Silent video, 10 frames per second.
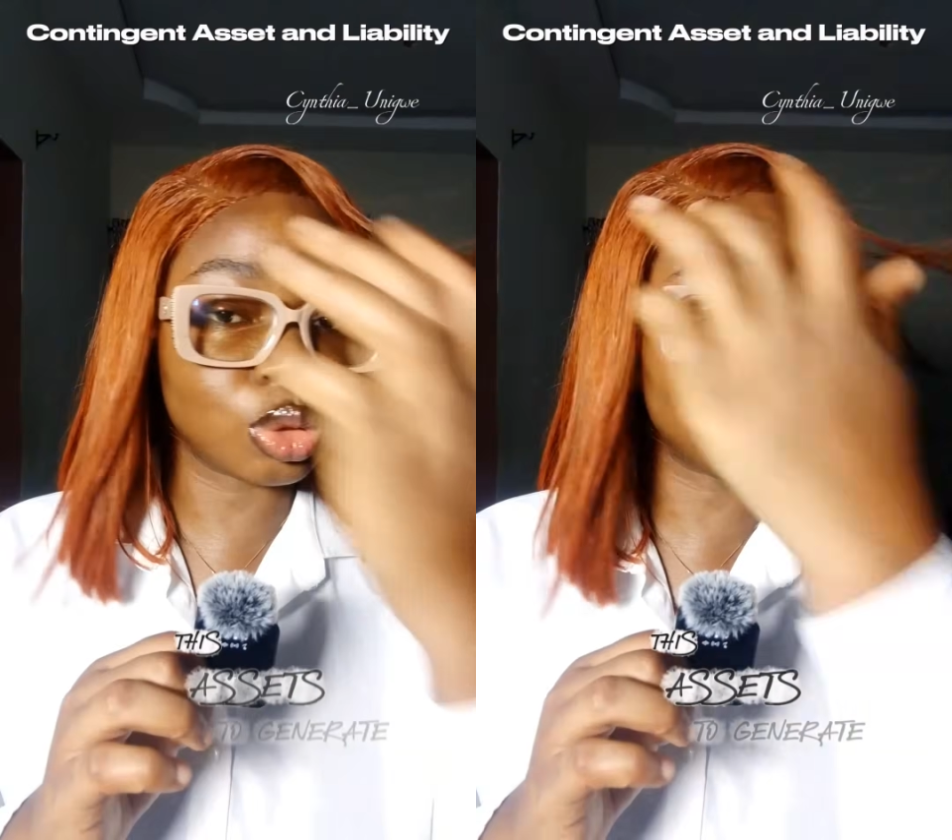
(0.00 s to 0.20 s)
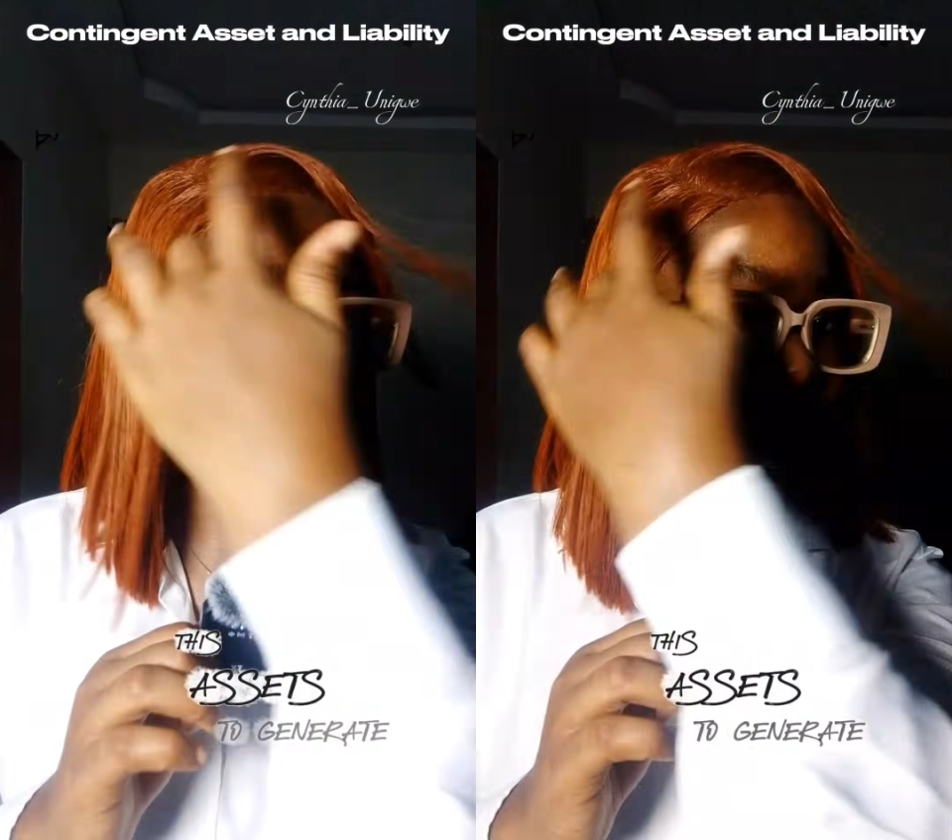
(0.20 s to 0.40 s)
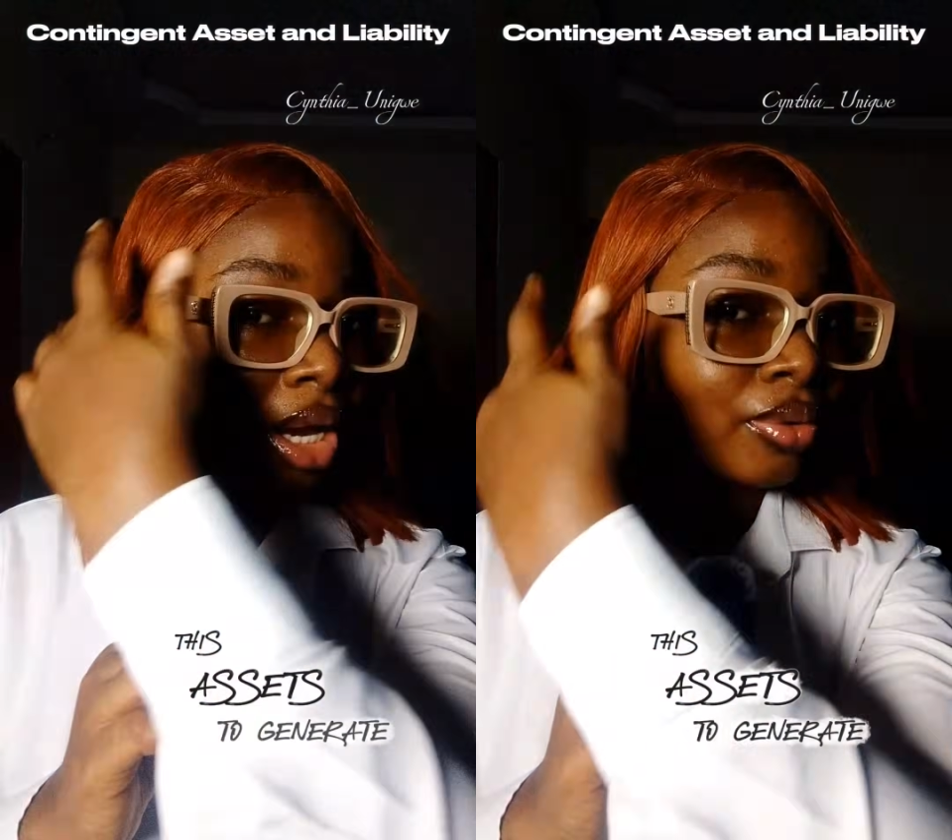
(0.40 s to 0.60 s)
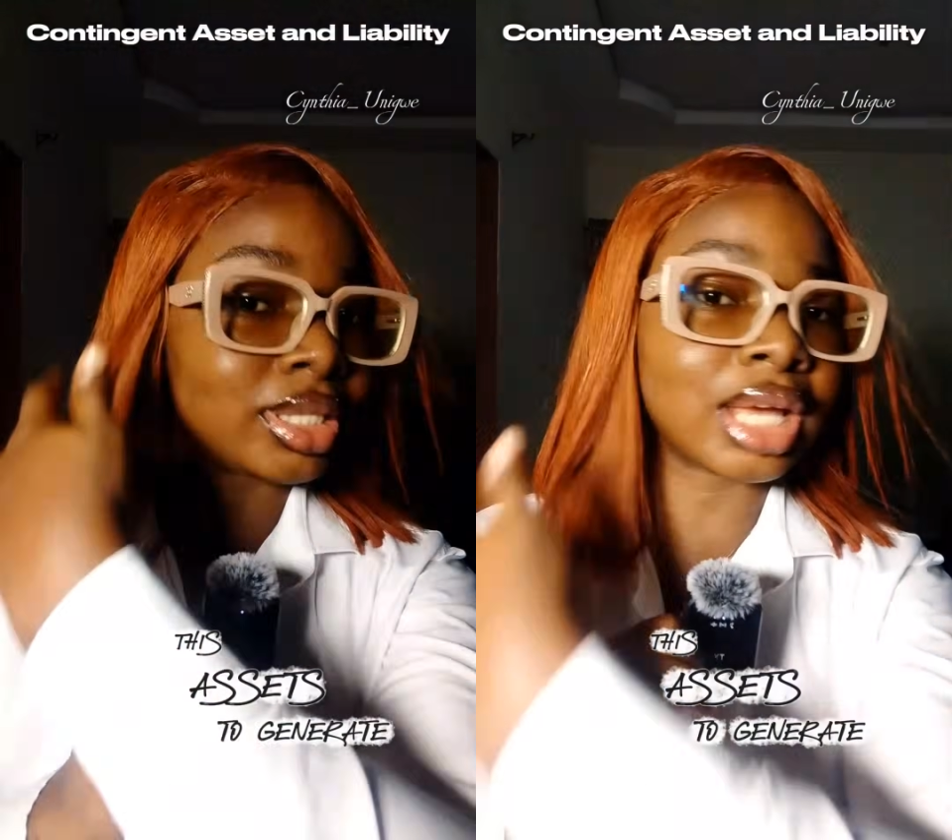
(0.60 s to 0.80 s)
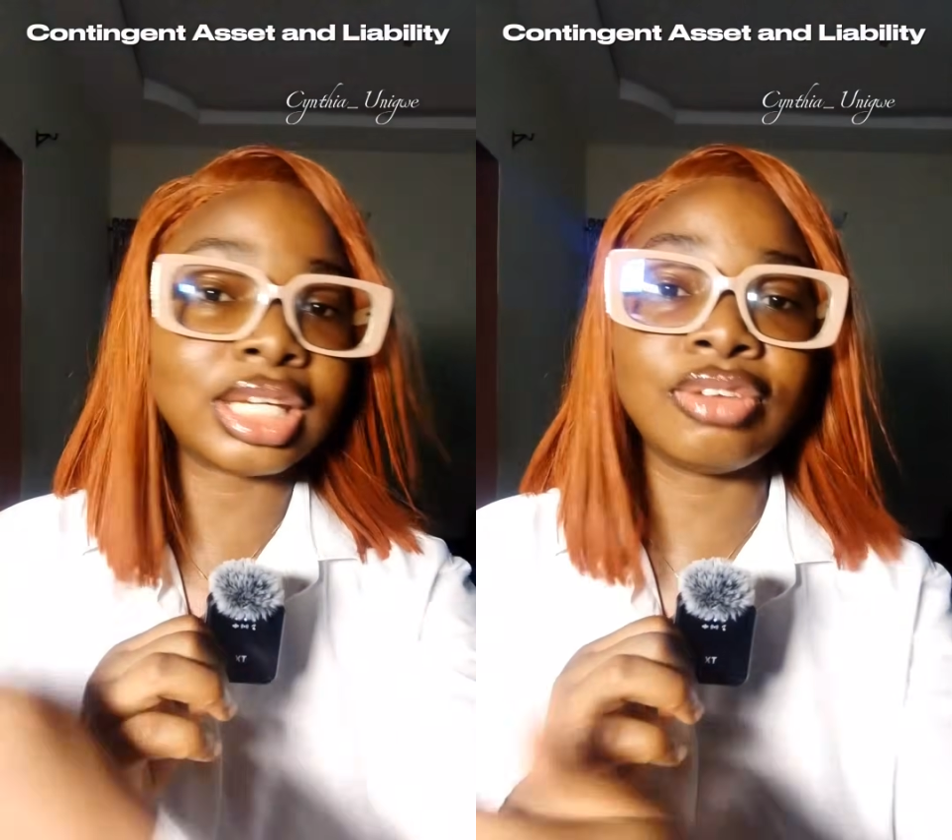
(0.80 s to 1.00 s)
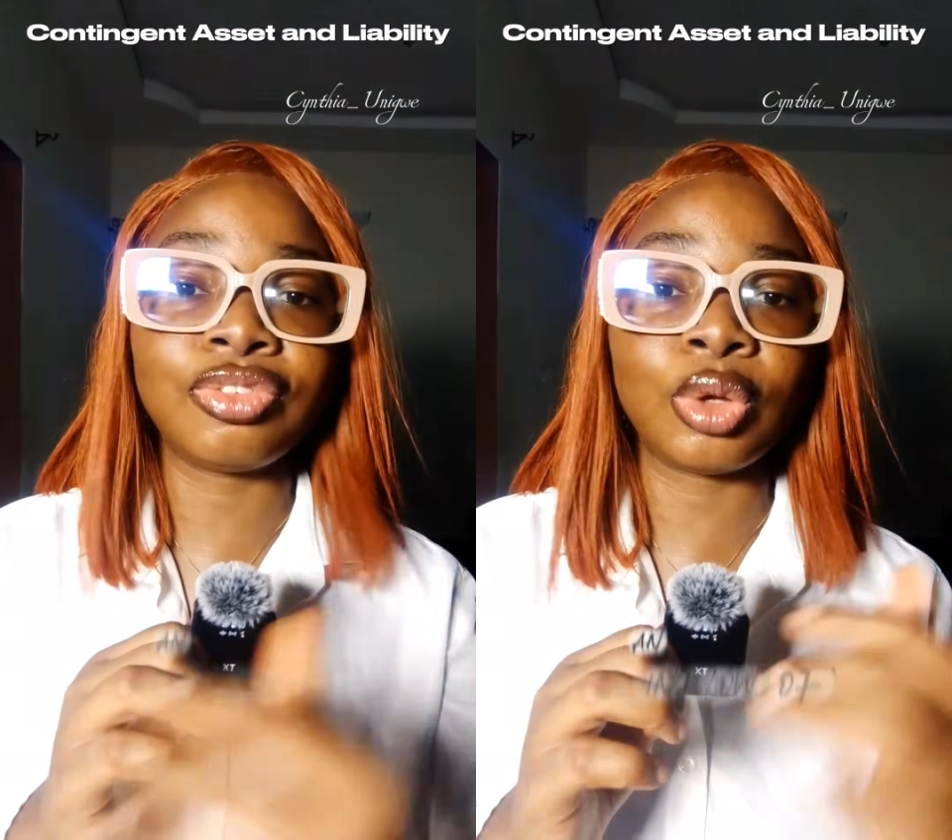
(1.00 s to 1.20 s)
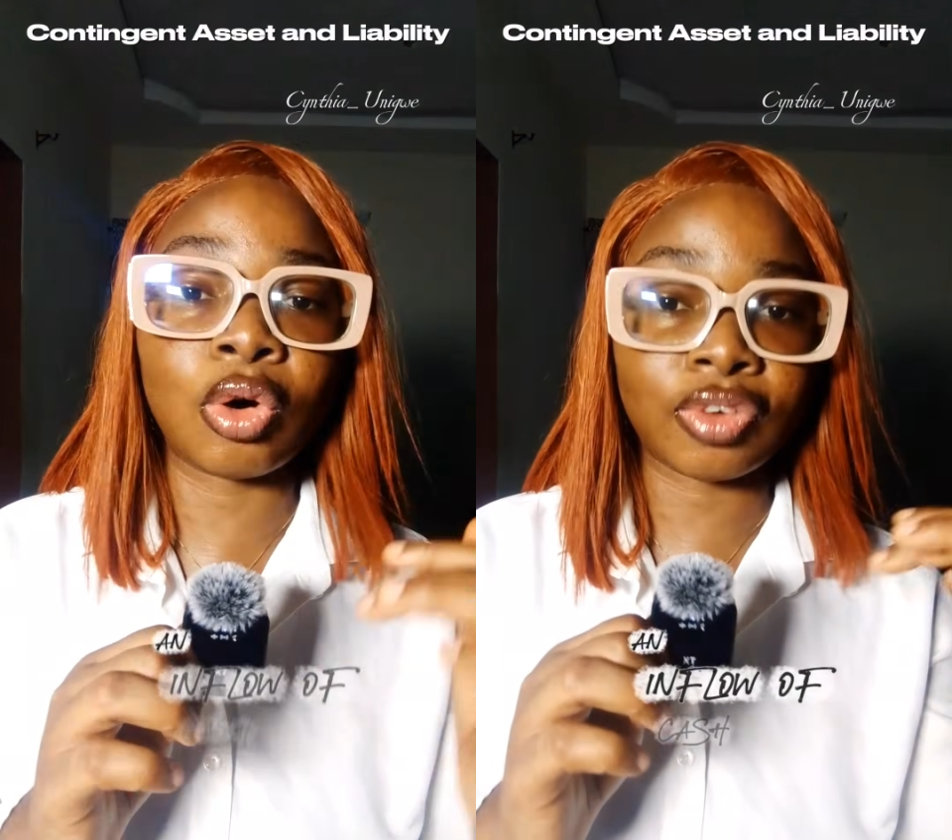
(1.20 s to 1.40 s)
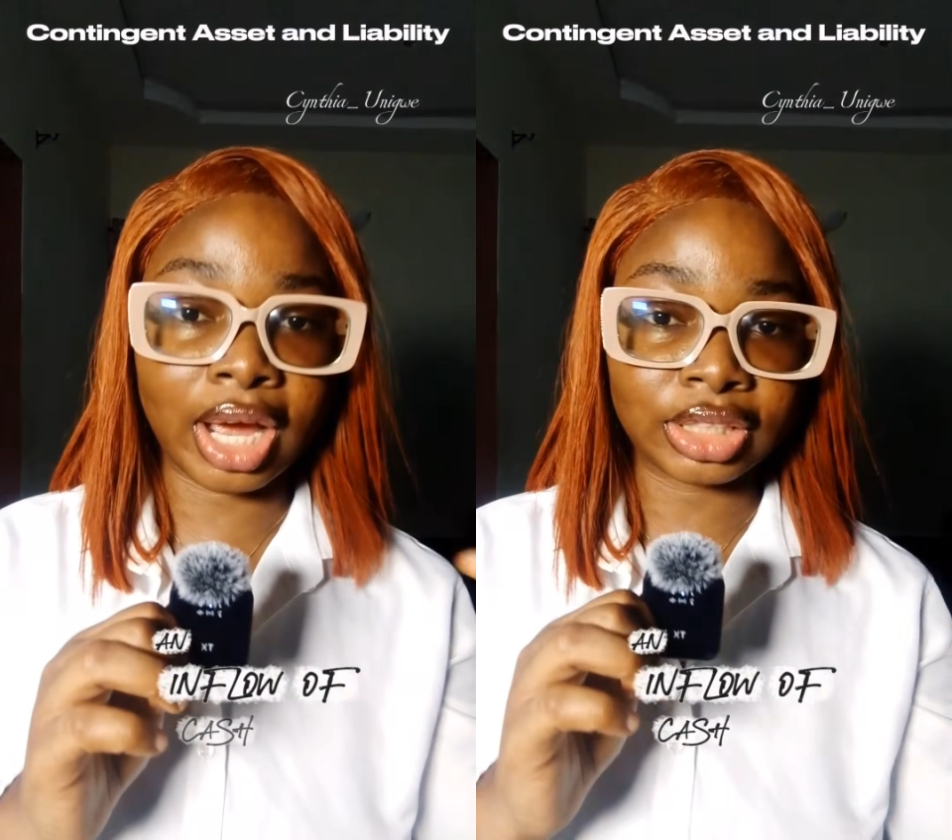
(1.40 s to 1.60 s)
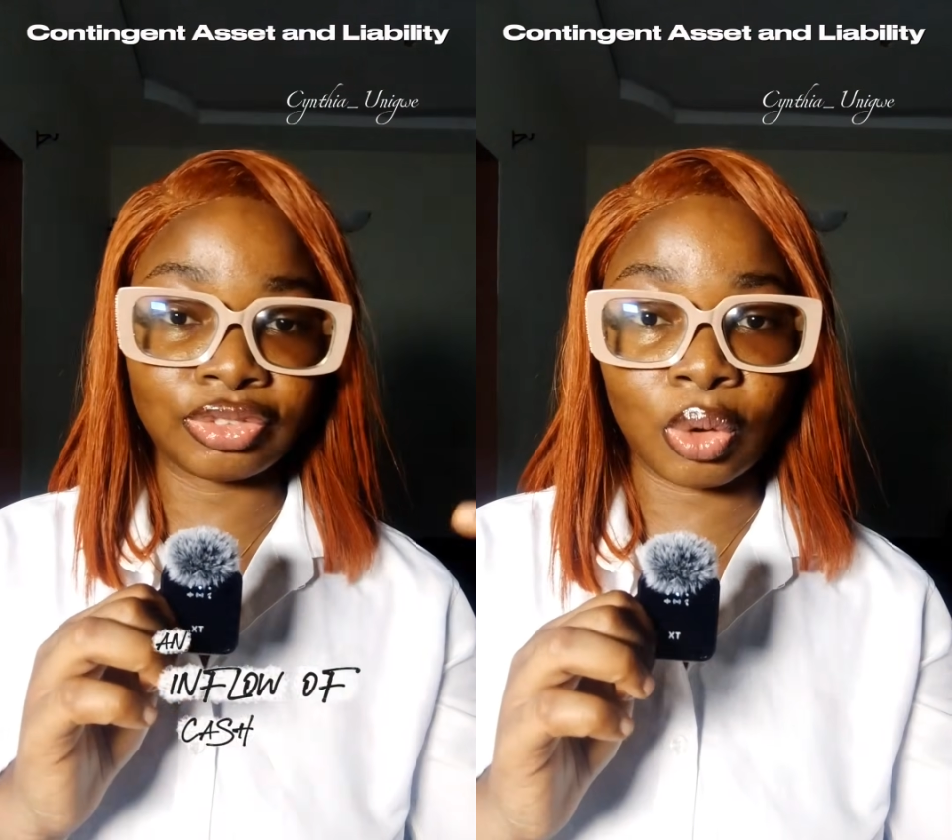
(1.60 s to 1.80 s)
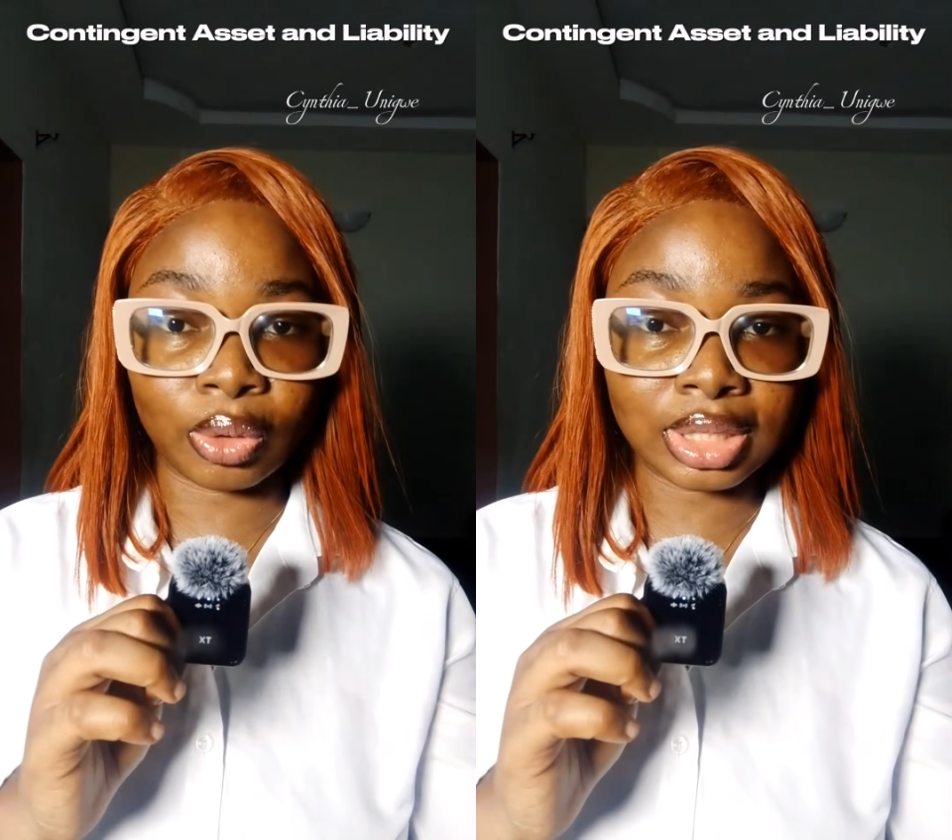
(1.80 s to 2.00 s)
to generate an inflow of cash
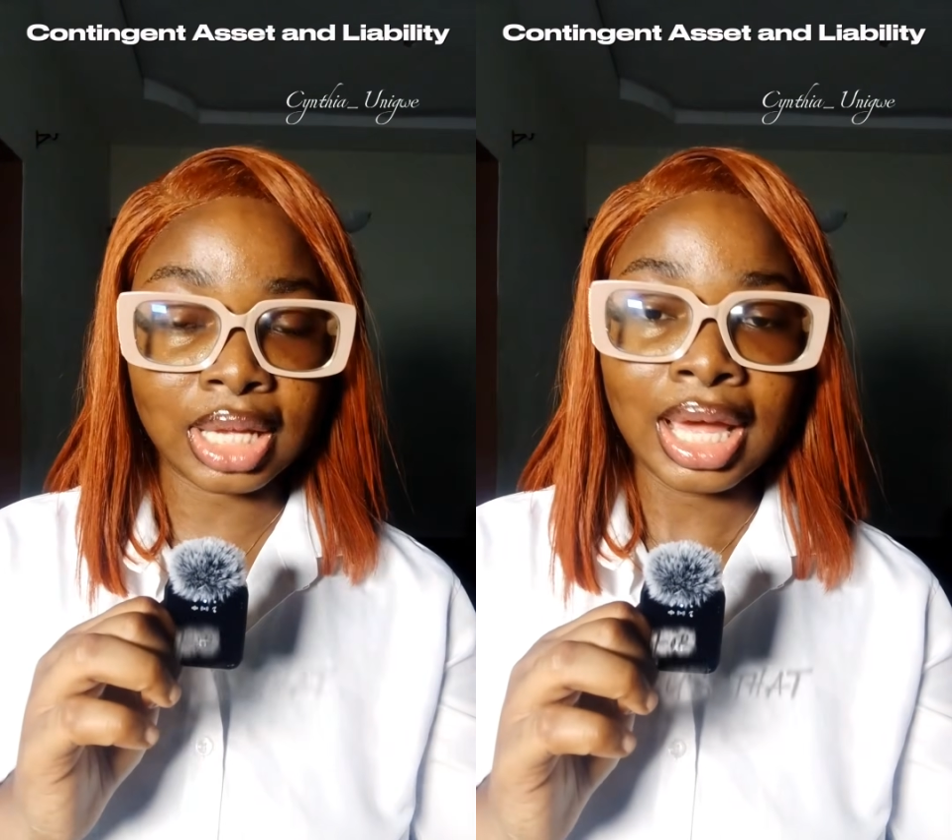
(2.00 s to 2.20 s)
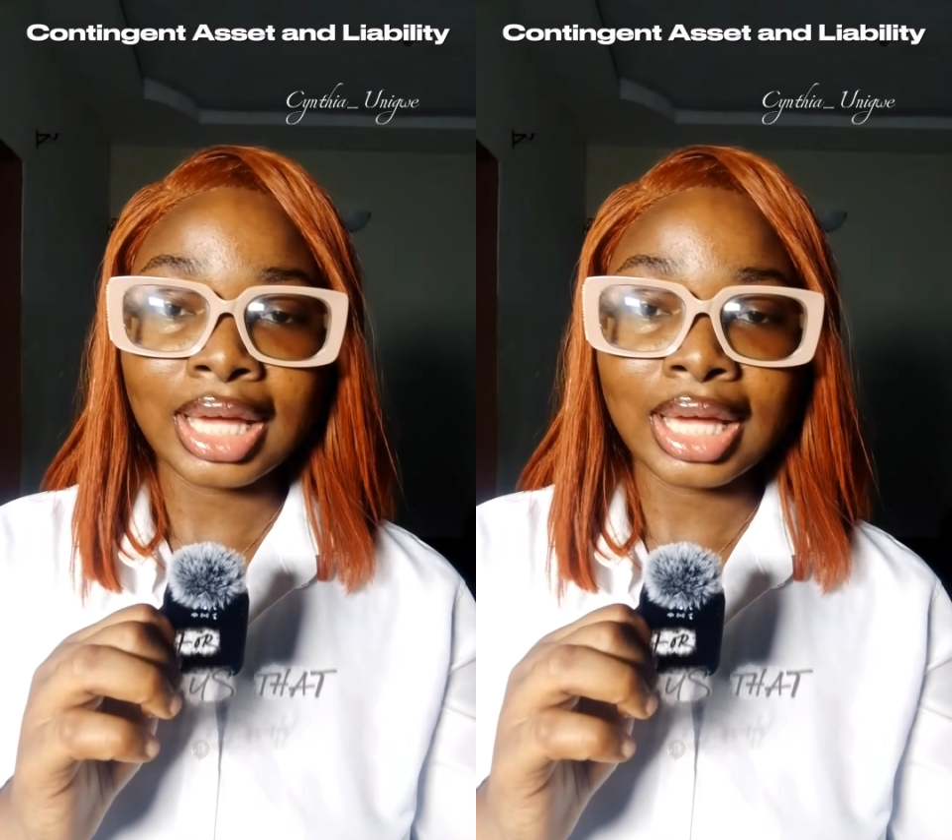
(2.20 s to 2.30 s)
for us.